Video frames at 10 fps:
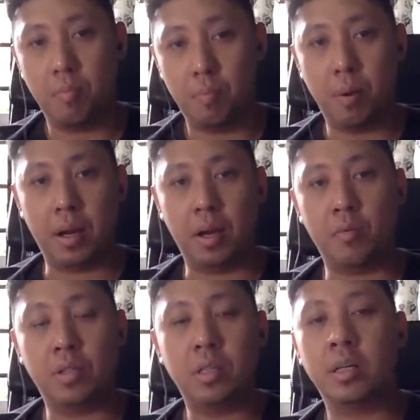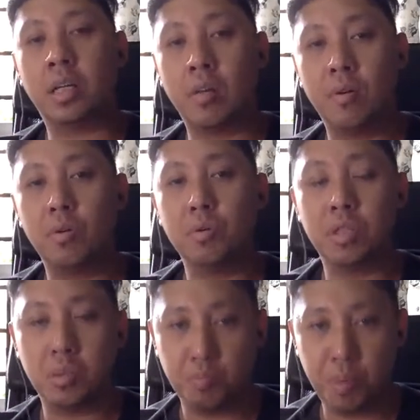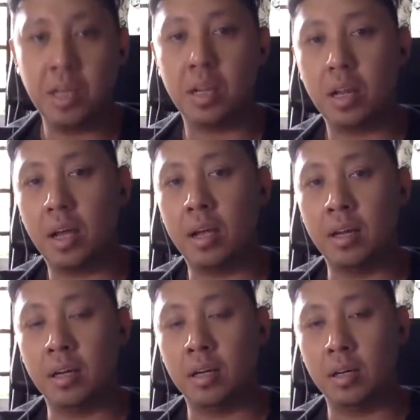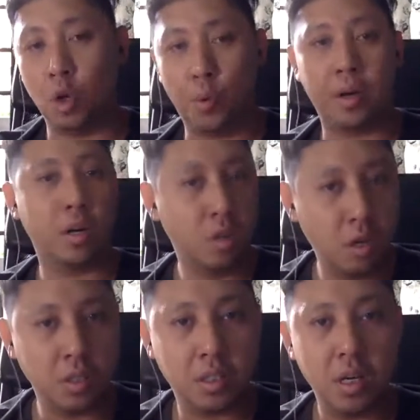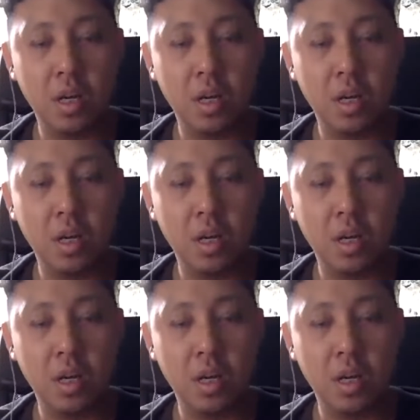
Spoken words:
but in return giving you speed and lowering the cost.